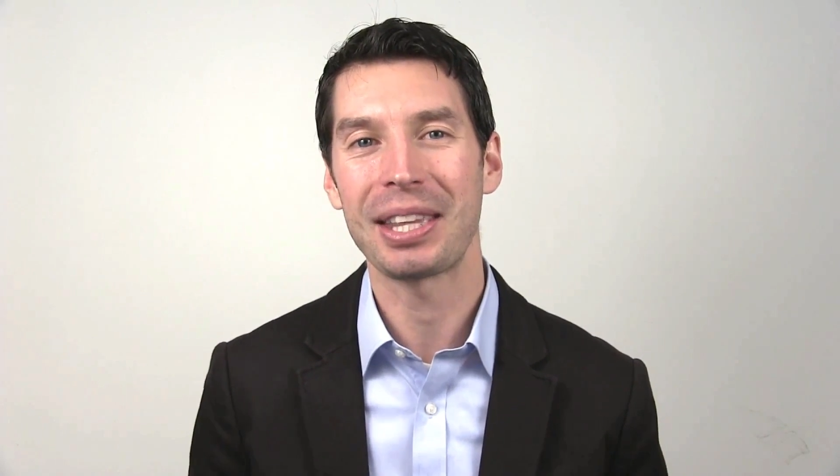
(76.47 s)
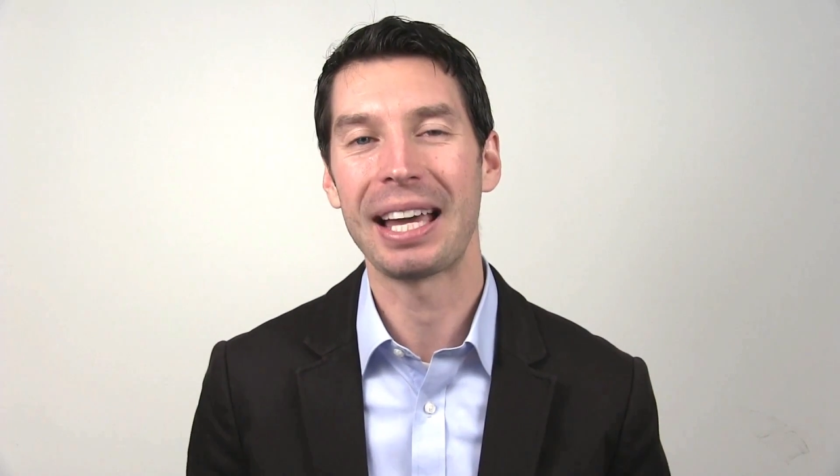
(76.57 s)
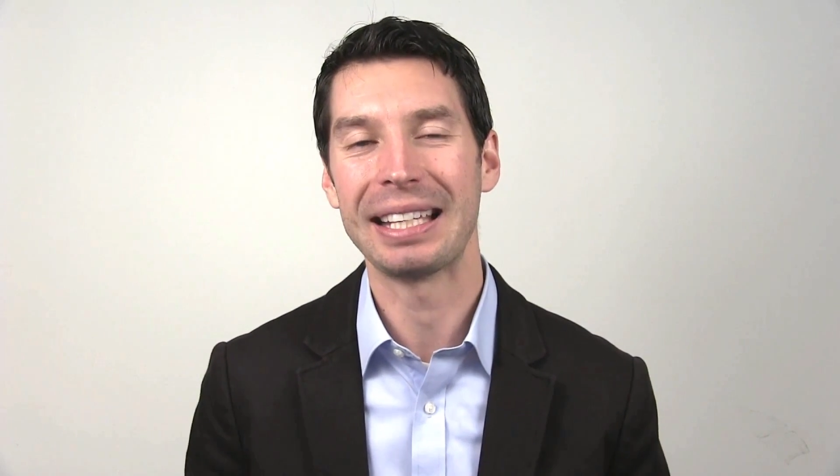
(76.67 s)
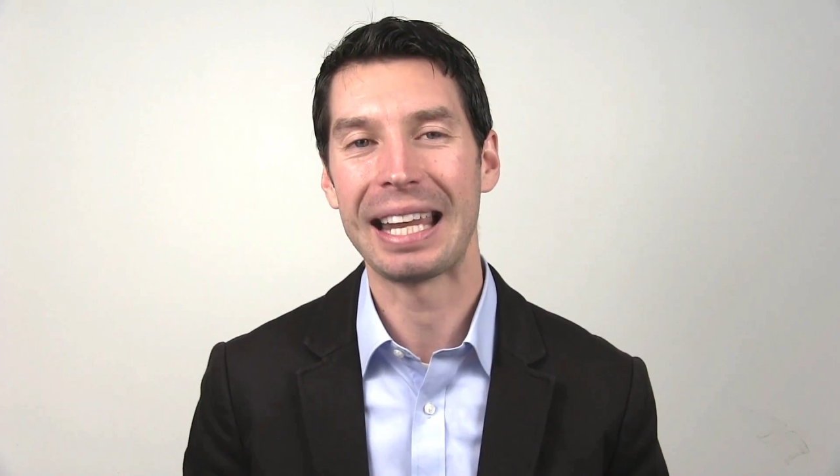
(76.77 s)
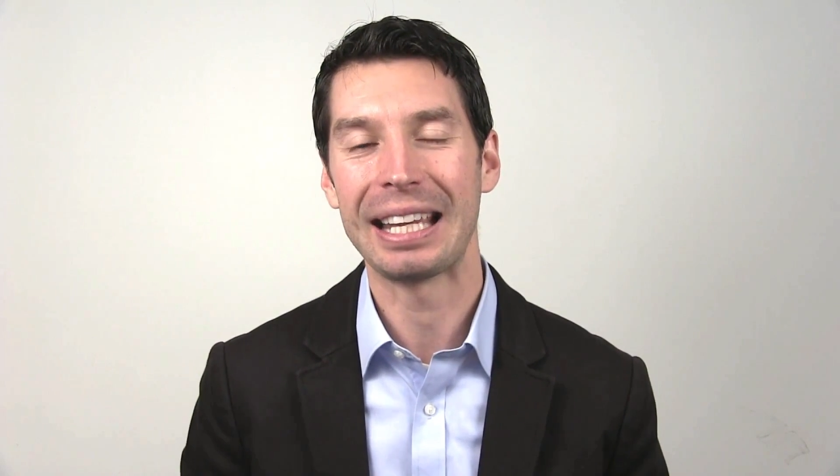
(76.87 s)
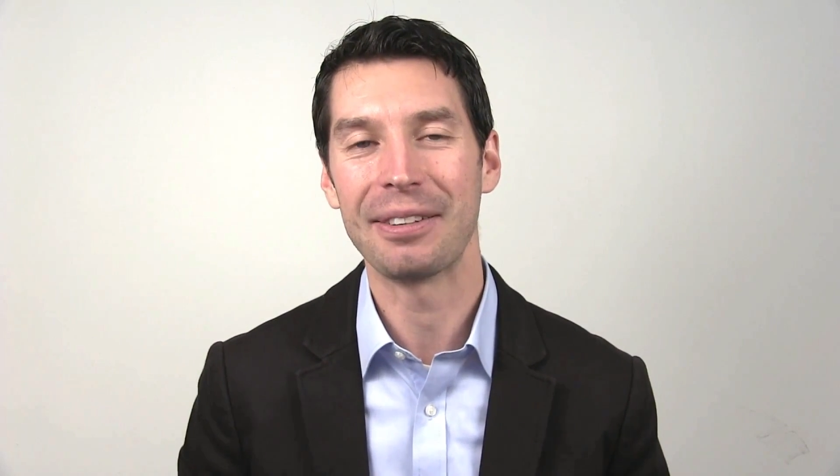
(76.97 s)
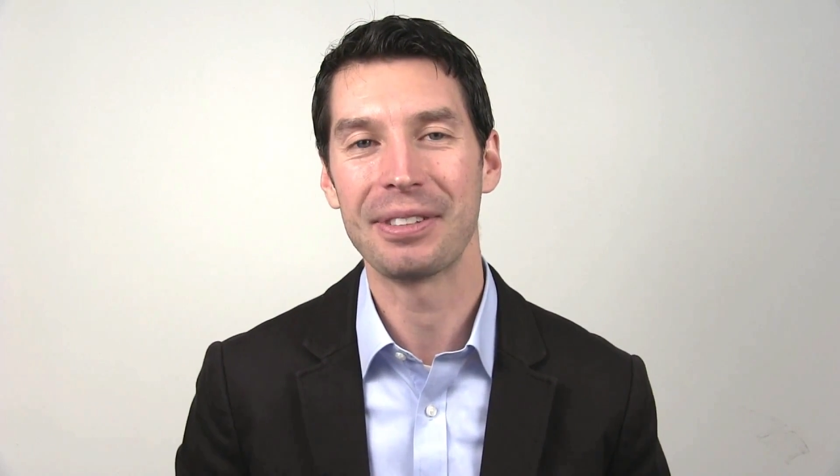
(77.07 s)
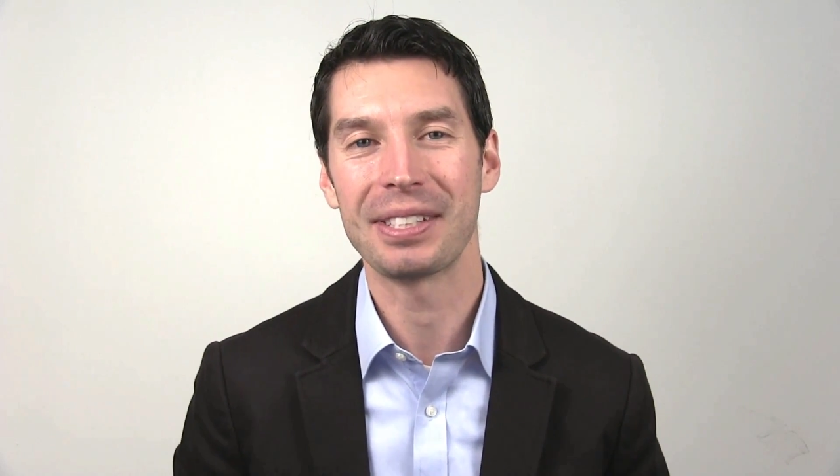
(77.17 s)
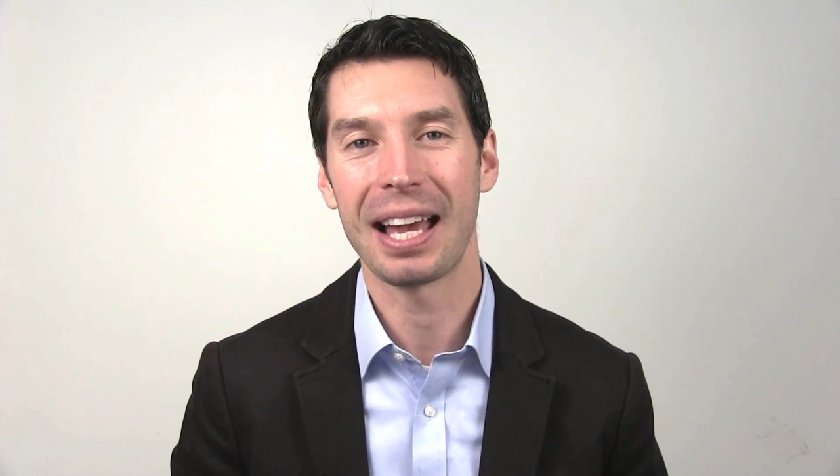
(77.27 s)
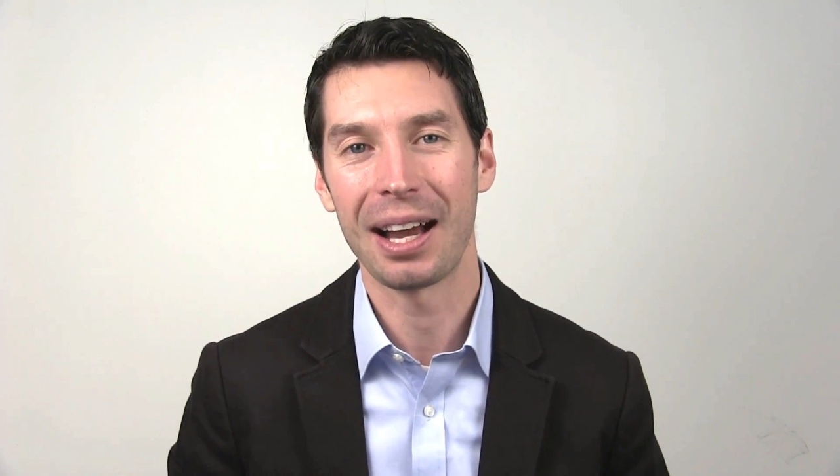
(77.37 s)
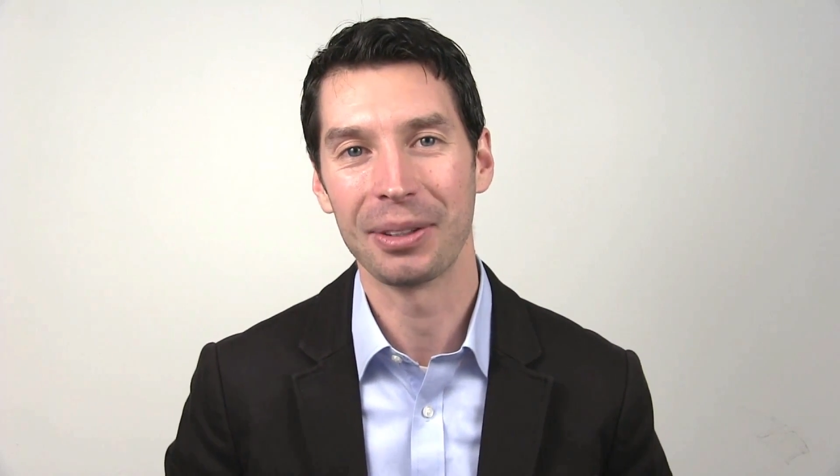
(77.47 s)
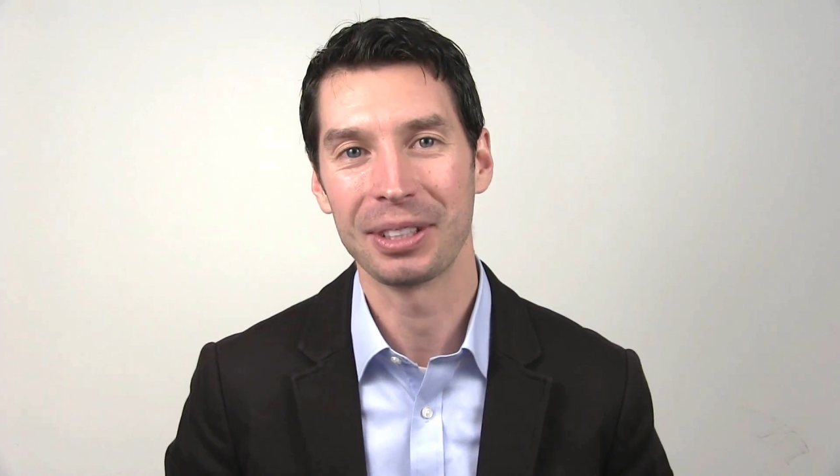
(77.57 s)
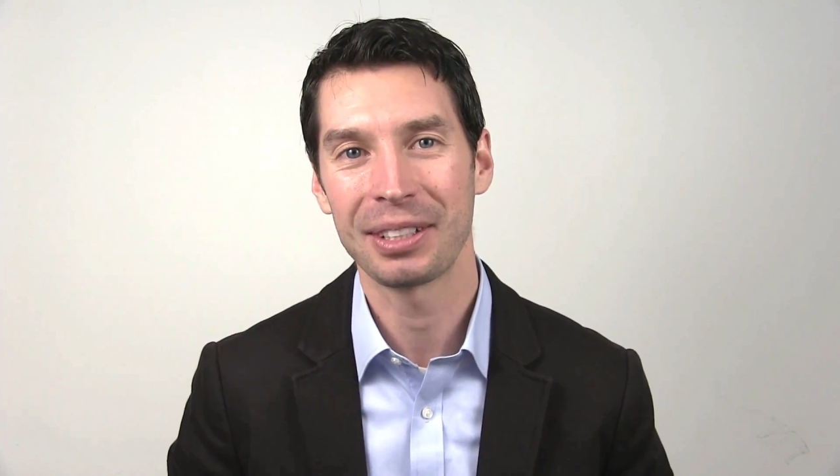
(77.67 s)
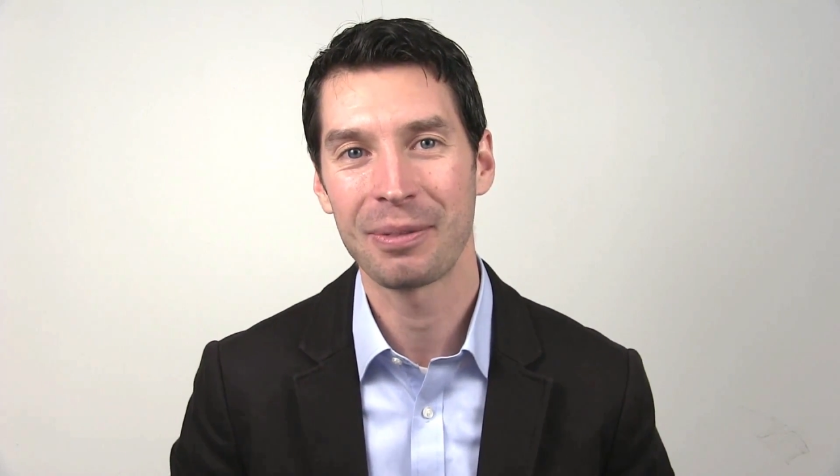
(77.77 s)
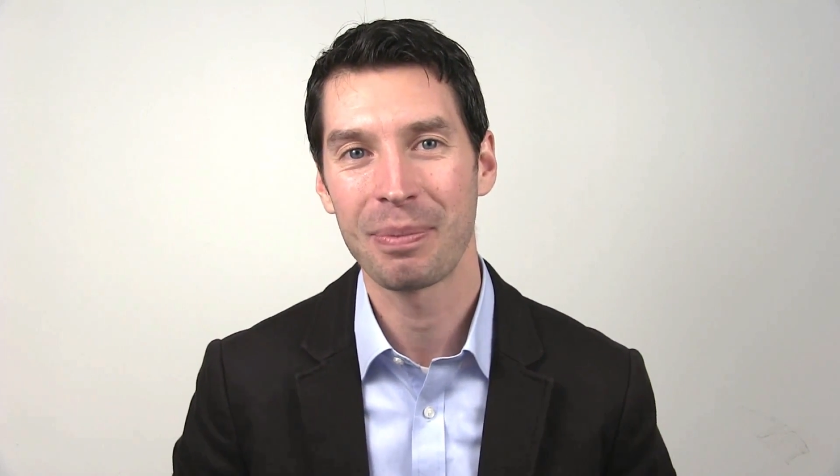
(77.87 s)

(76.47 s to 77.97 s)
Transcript: that native sound.